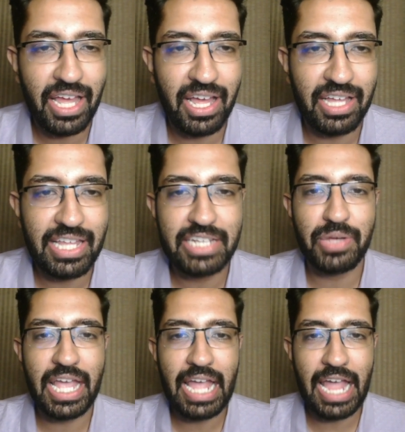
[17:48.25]
That's
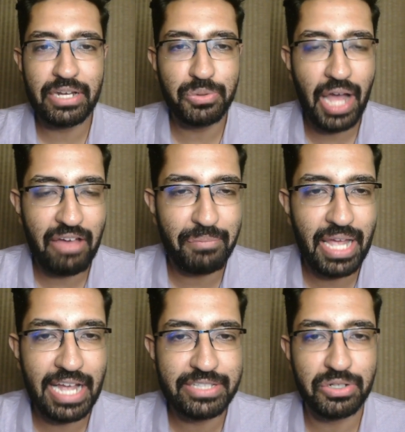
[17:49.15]
why I do have my
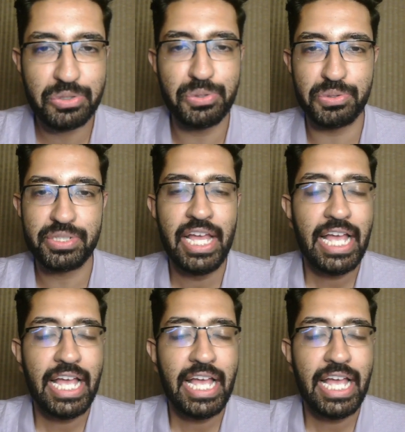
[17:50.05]
eyes on Kudus.